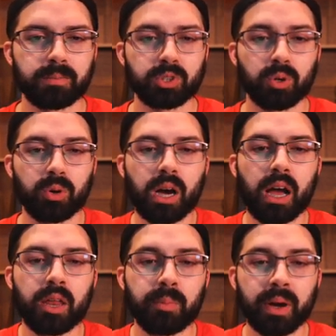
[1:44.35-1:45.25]
So
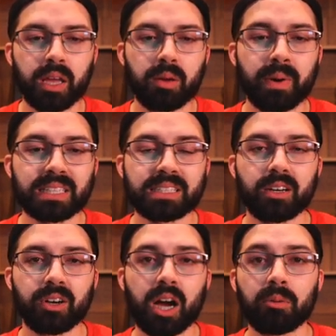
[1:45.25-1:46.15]
in my
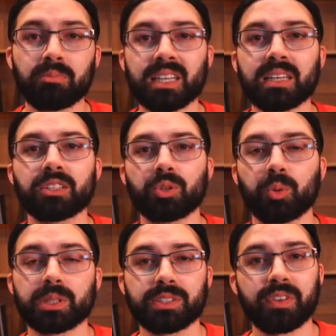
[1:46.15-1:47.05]
scenario, I'm leaning
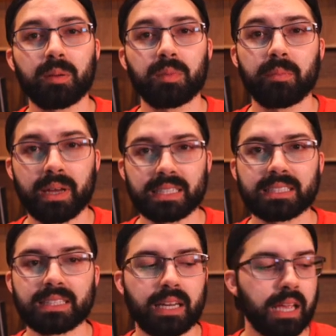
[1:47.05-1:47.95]
towards family
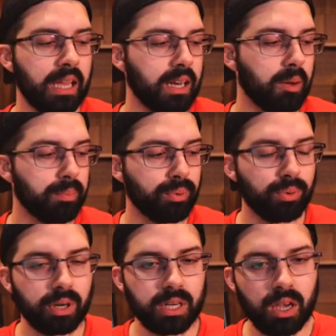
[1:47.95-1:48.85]
medicine and I'm
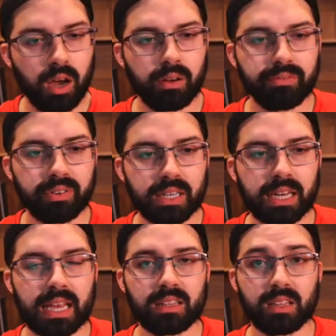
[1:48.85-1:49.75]
pretty
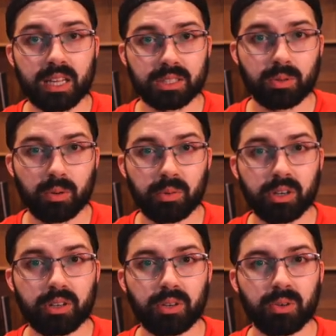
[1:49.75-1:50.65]
confident that that's what I want
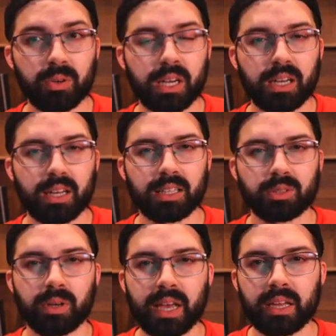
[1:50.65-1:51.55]
to do. And
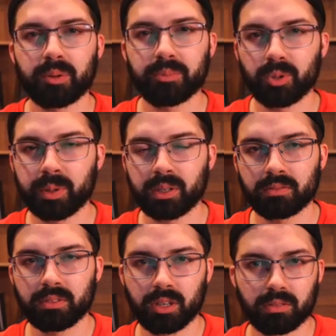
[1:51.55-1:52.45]
that's what I'll end up
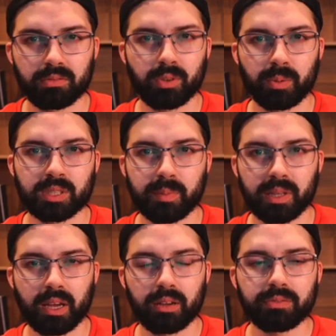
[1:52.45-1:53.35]
doing, you know, for the rest of my
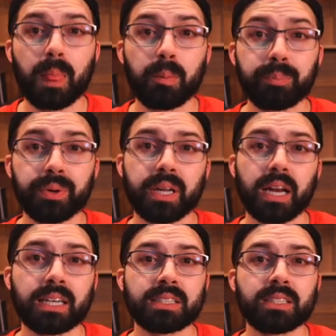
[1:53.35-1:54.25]
life. But
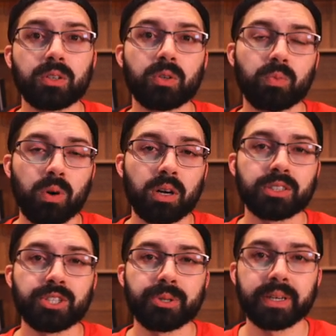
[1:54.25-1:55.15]
I still
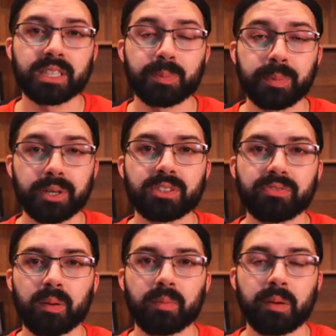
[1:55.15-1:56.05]
want to experience
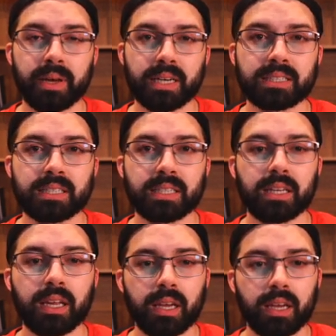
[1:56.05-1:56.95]
family medicine